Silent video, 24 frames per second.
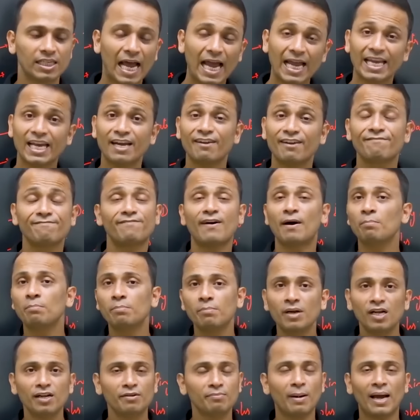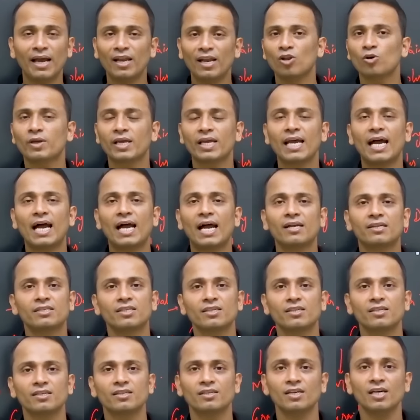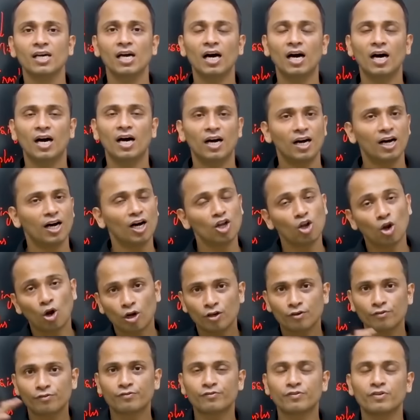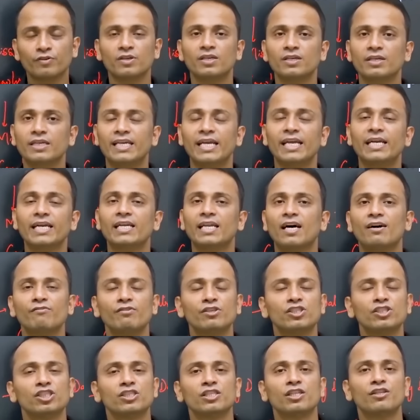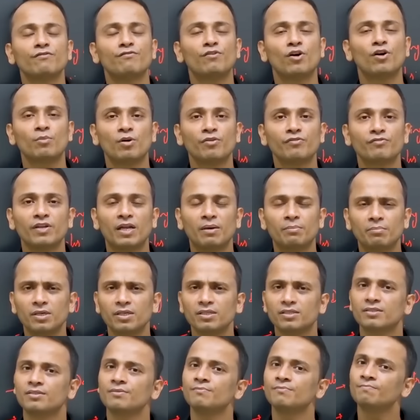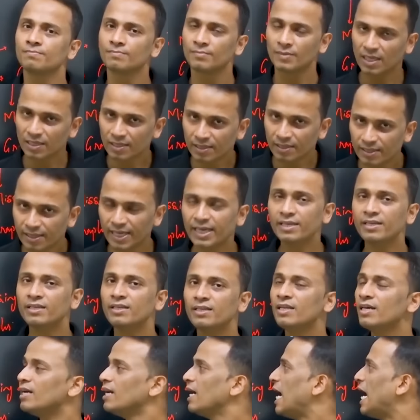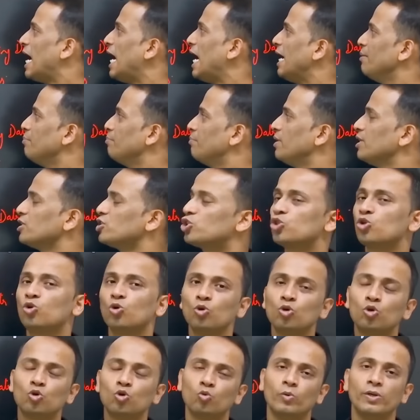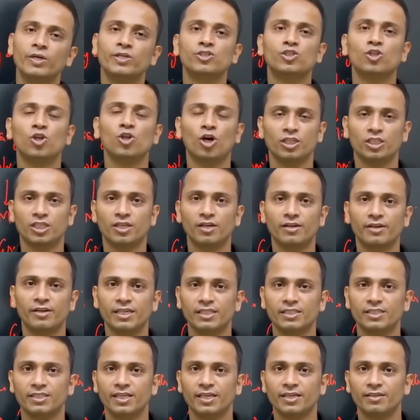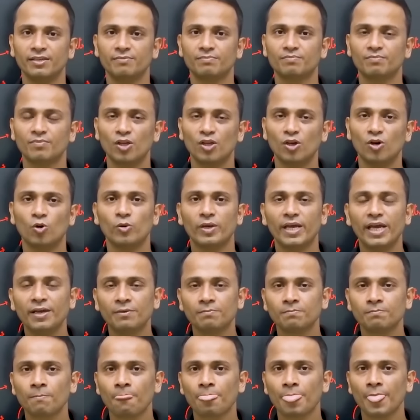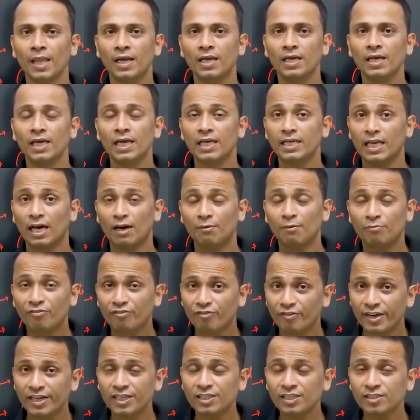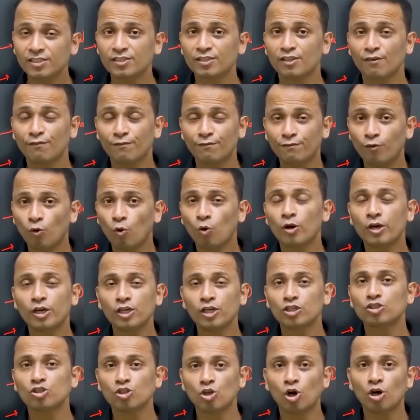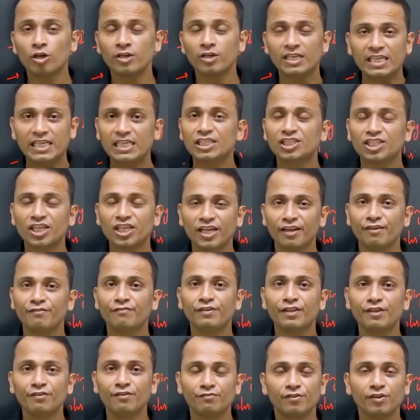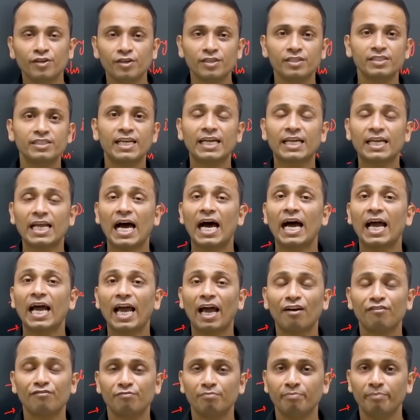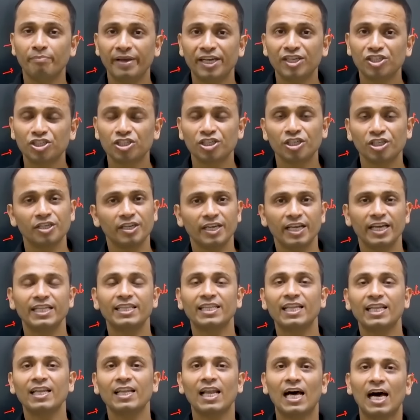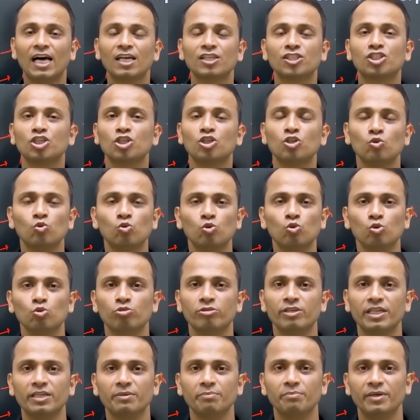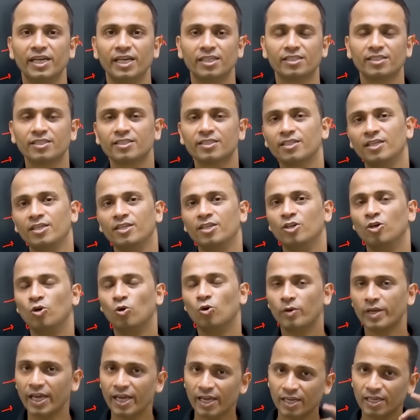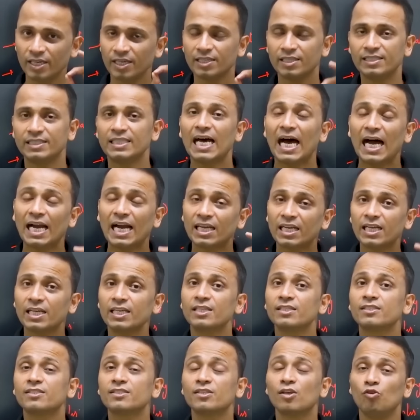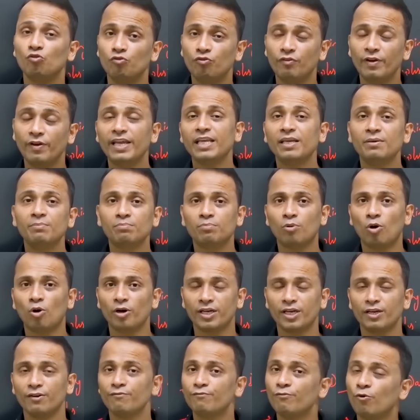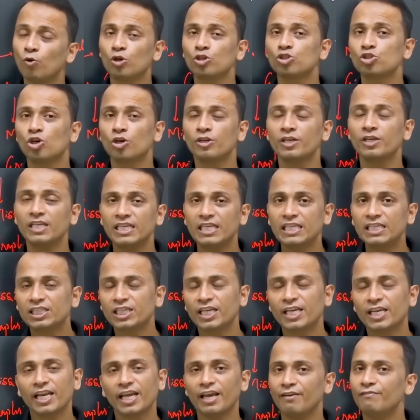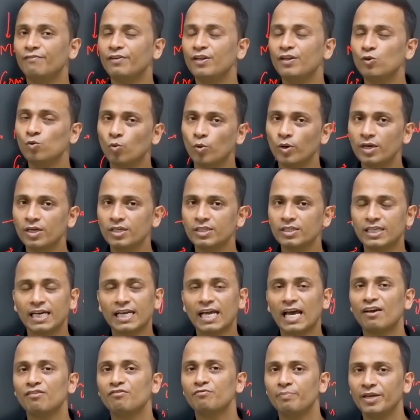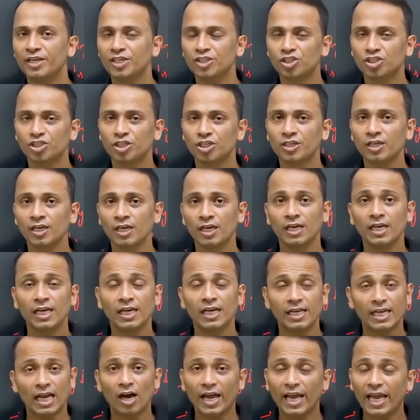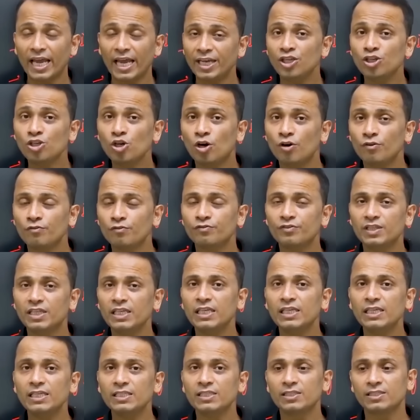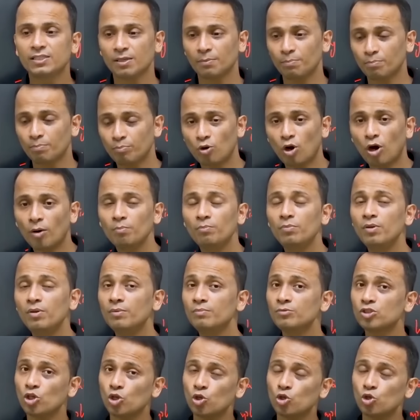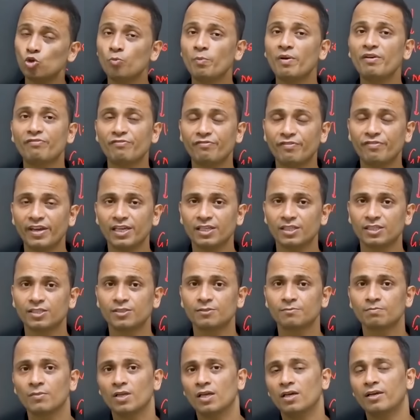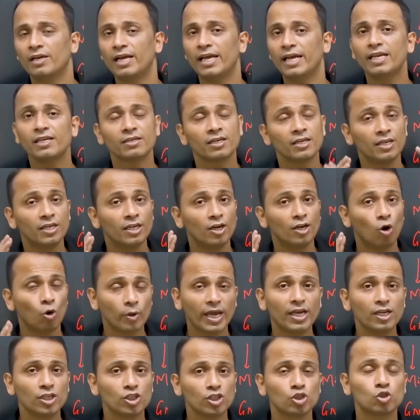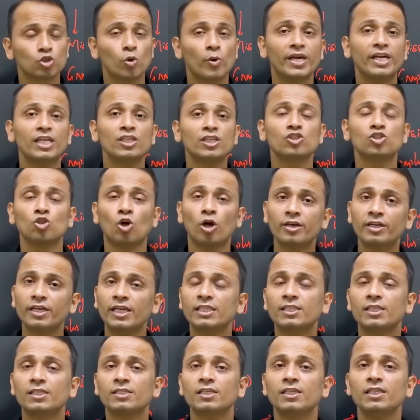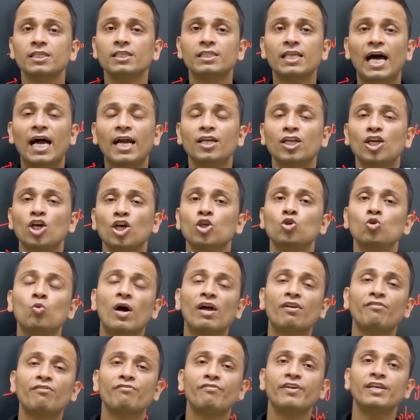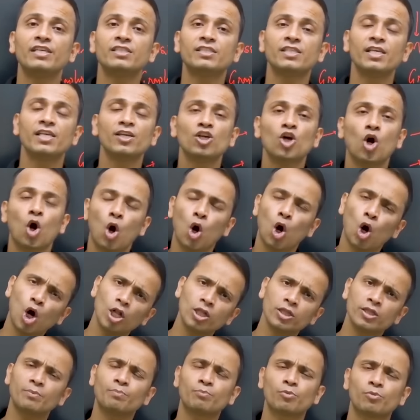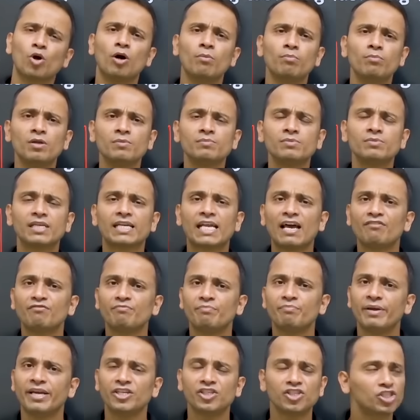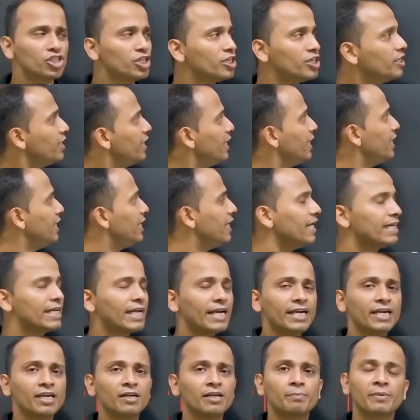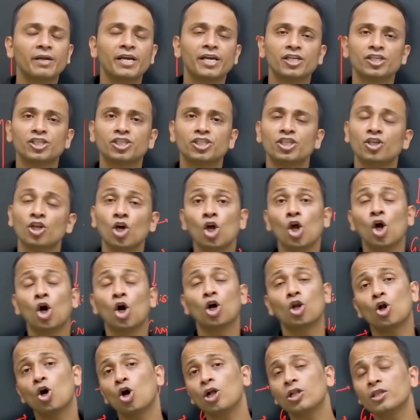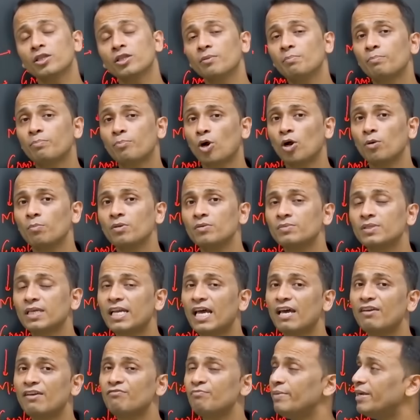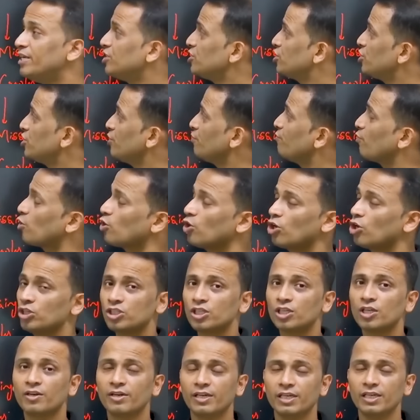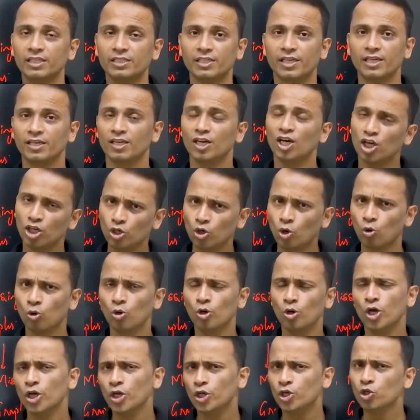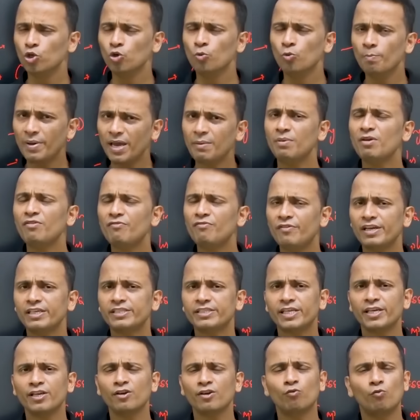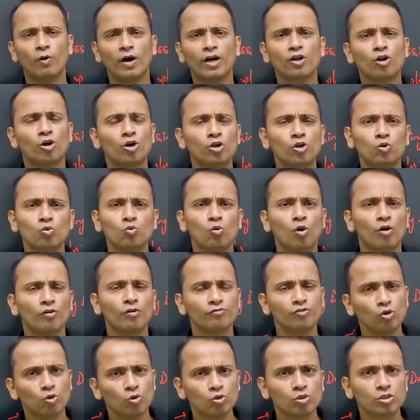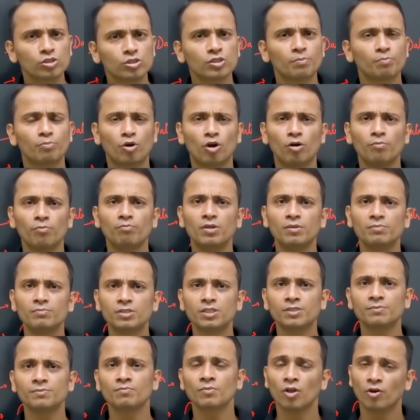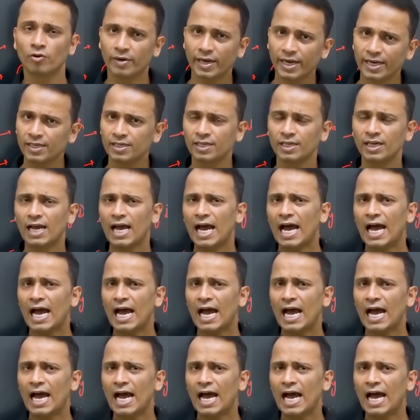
I get fumbled by looking at a lot of data which is in the form of numbers. Then I must go towards logical reasoning. Okay. Now, friends, focus on each and every word that I have mentioned in the last 2 to 3 minutes. Okay, that is very important. Focus on each and every word that I have mentioned. Now, any of these problems you may face, right? Okay, so it is not necessary that you are facing all the problems that I have mentioned in data interpretation or all the problems that I have mentioned for logical reasoning. No, you may be facing one or two of those problems, right?